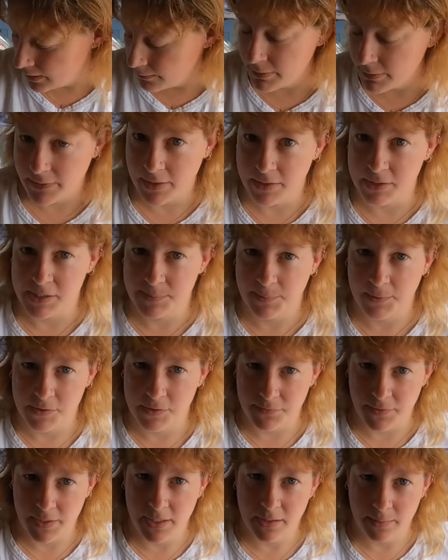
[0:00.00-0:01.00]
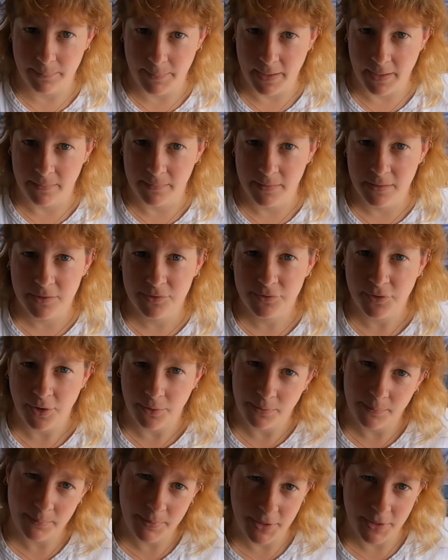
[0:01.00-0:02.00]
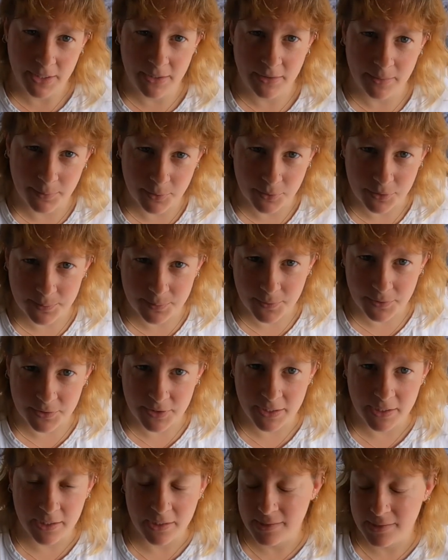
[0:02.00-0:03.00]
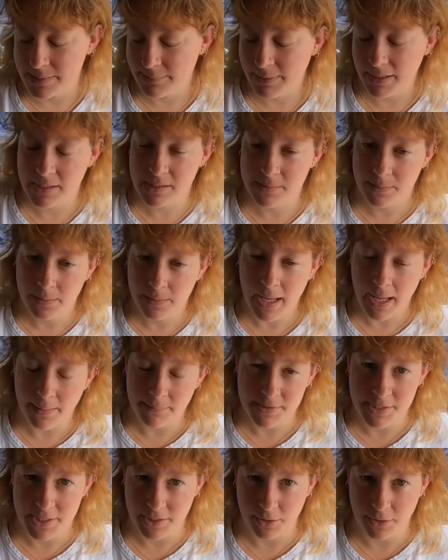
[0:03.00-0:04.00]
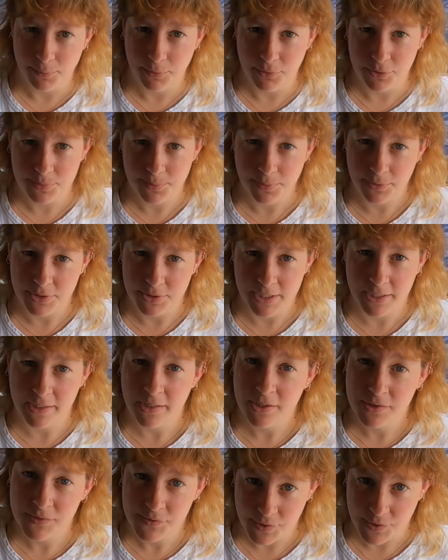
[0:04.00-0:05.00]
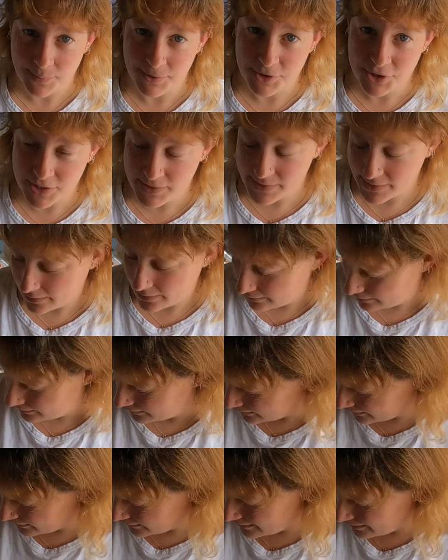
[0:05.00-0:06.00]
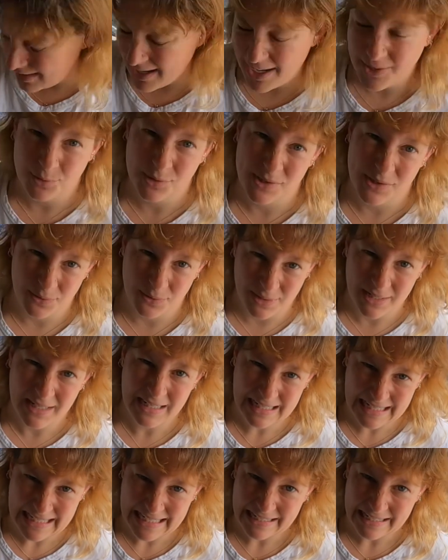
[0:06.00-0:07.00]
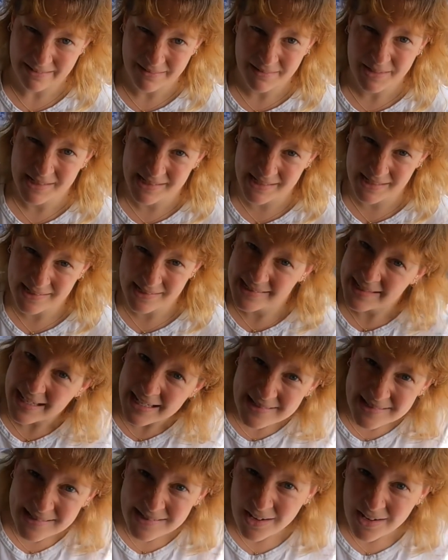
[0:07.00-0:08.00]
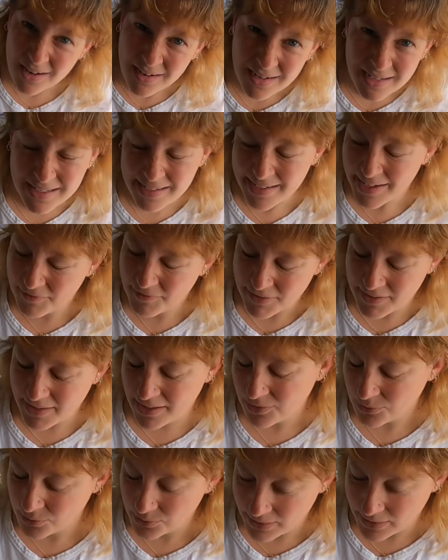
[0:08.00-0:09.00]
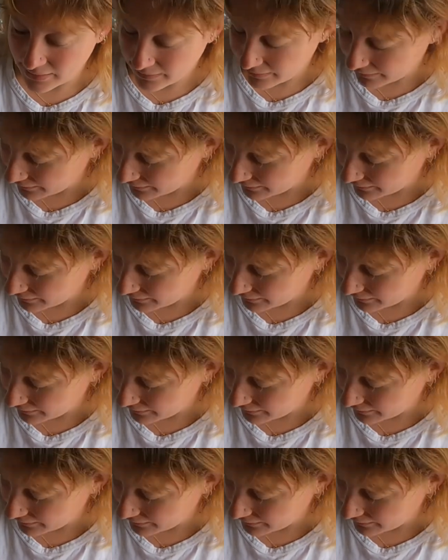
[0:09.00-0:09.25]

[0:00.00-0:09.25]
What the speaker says: but then dispose of it in the bin. Don't put it in the porta potty, because it makes emptying the porta potty so much easier, and also cleaner because it doesn't get stuck and everything and all that